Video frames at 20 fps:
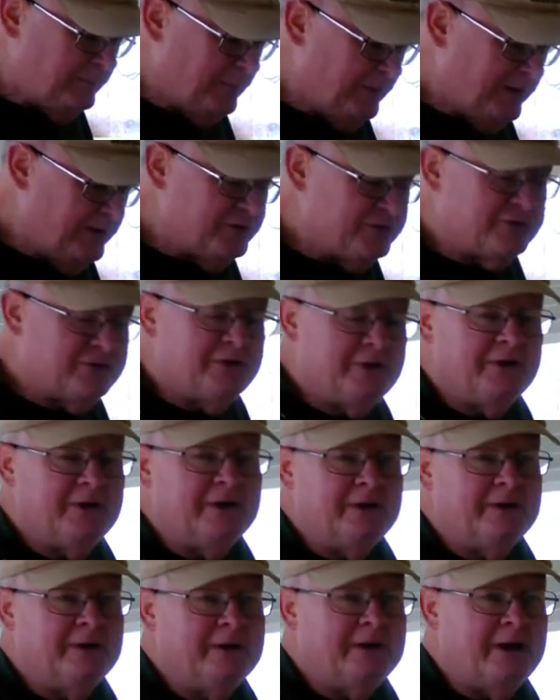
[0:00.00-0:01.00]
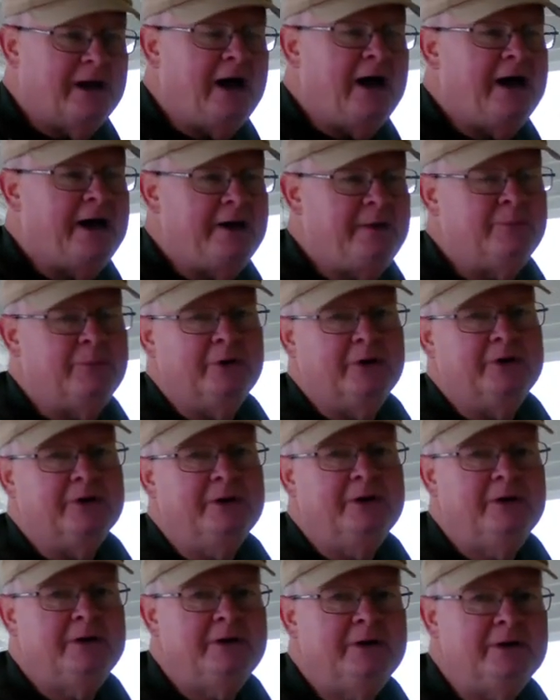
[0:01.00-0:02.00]
is a hybrid.
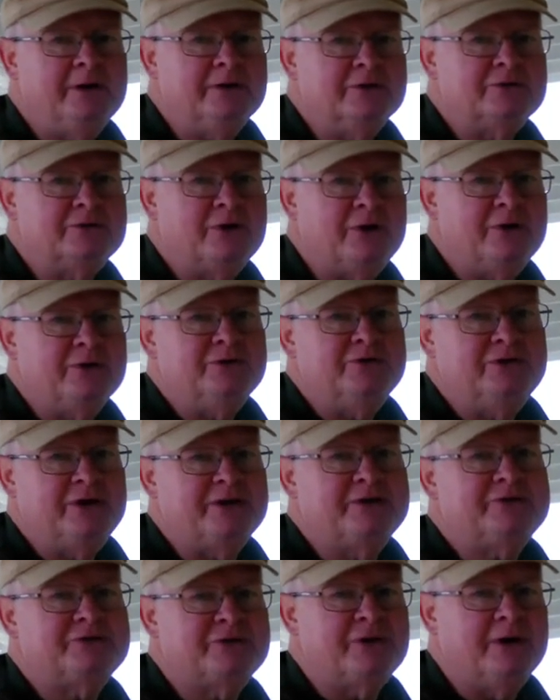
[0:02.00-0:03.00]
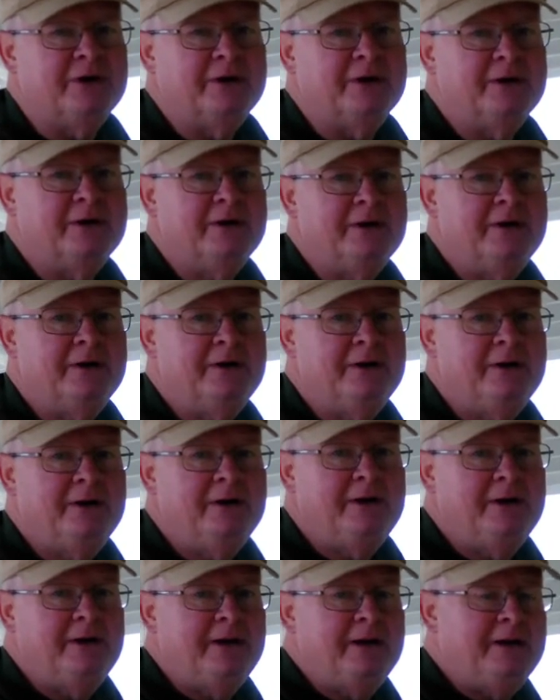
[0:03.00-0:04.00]
It's called Jetstar.
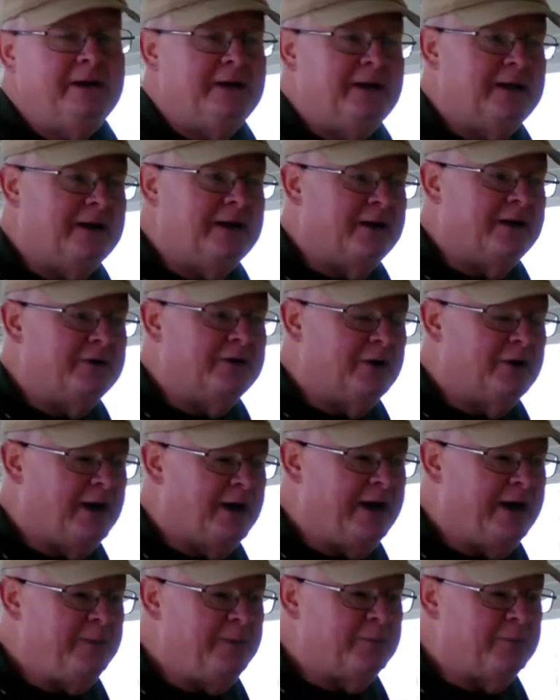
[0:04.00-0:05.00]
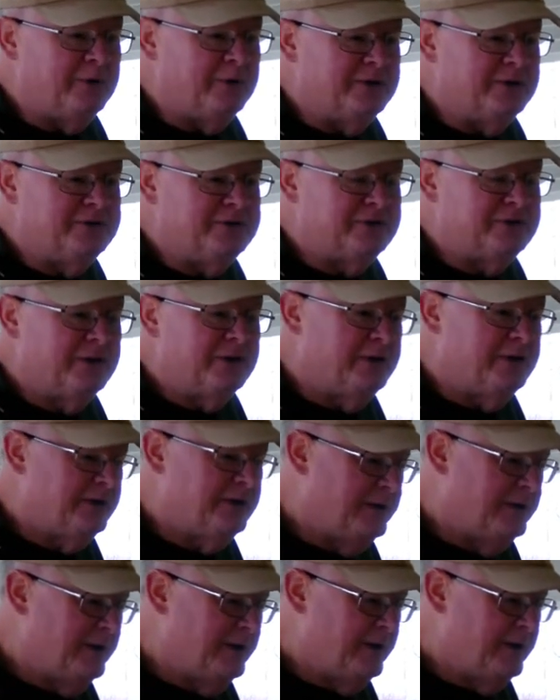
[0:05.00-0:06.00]
Now your hybrids
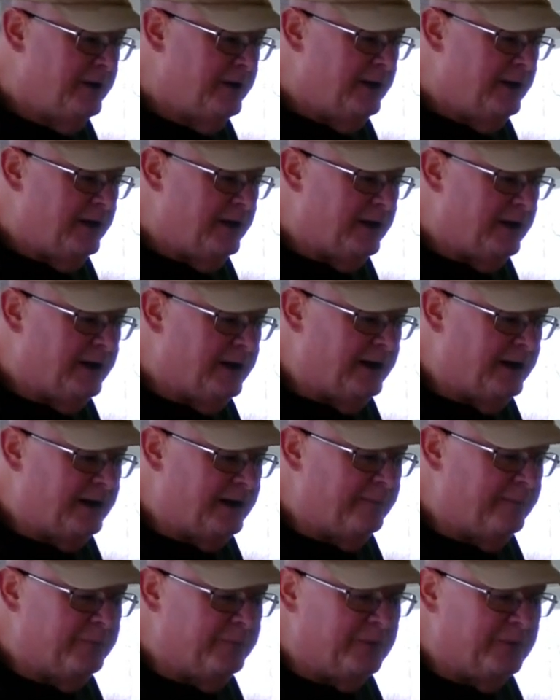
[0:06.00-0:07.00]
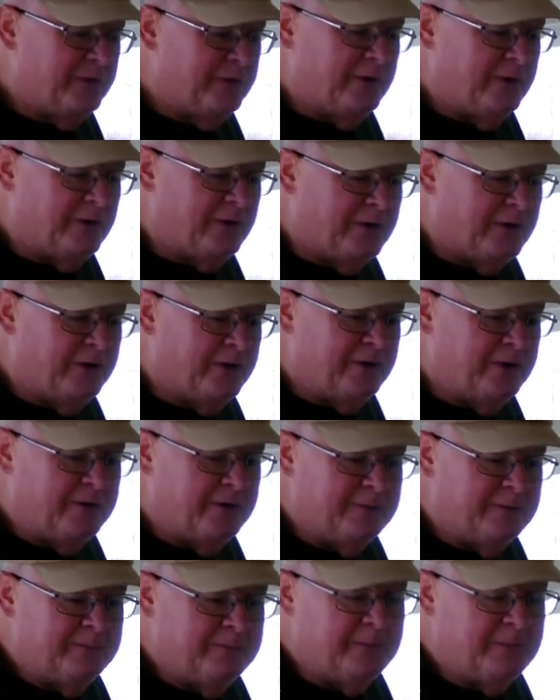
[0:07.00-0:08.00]
are
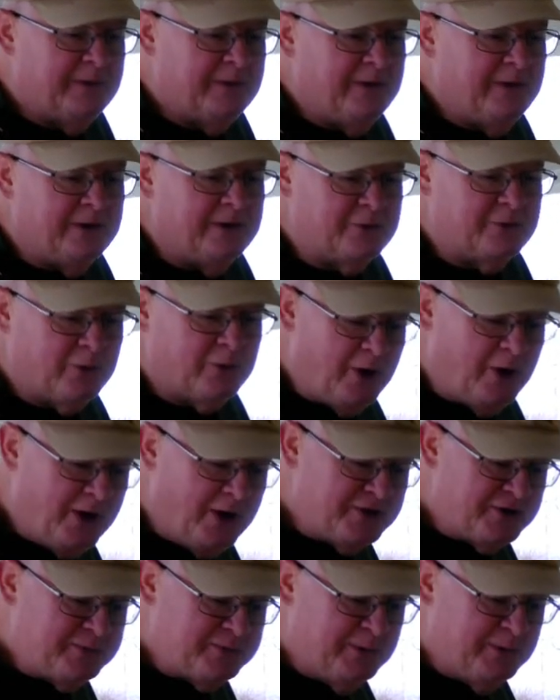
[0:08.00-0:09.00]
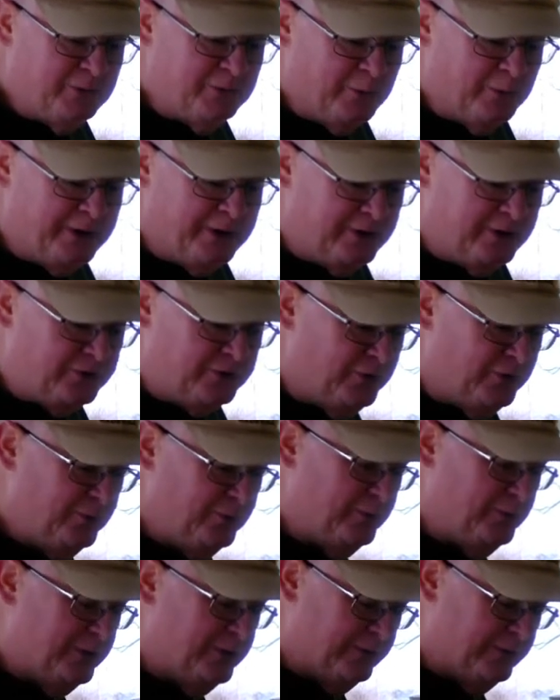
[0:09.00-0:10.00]
a cross between two
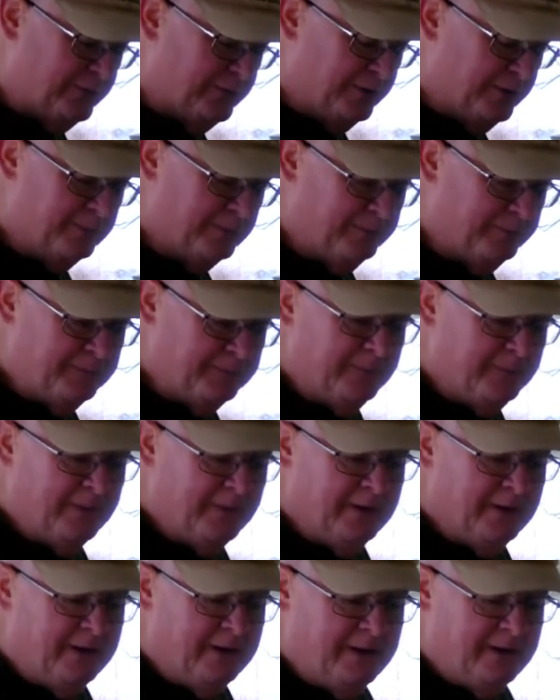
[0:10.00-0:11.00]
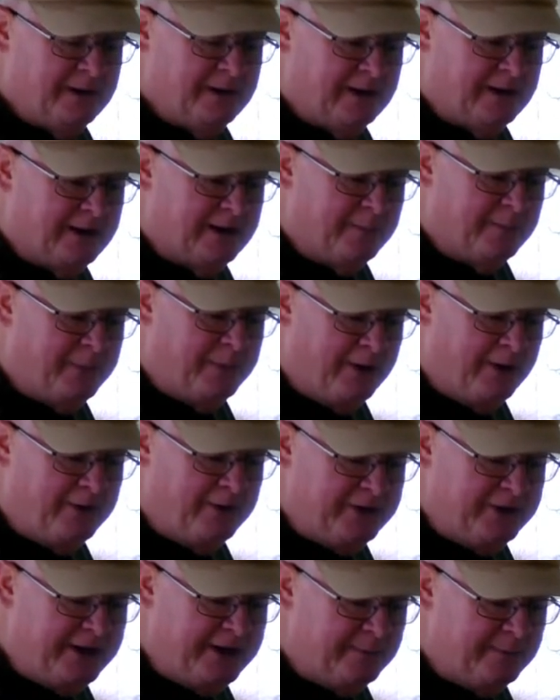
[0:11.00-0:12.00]
different
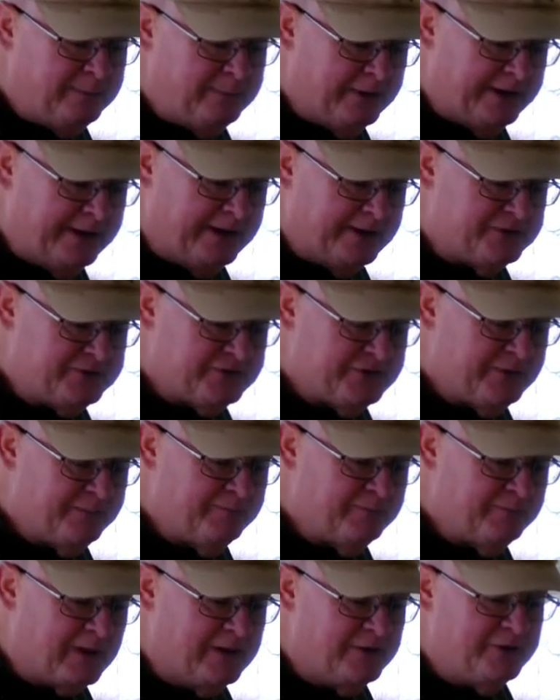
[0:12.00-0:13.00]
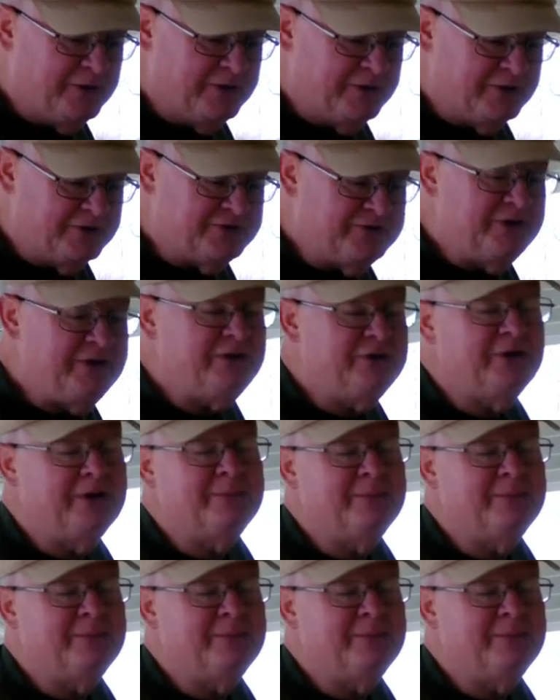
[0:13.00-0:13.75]
pollinated plants and then the seed they